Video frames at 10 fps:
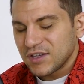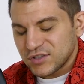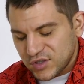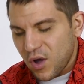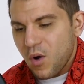
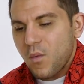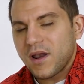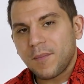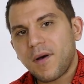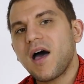So when
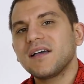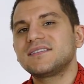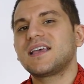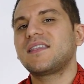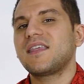Hauppauge
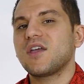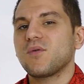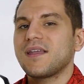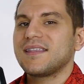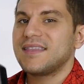said that they
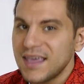created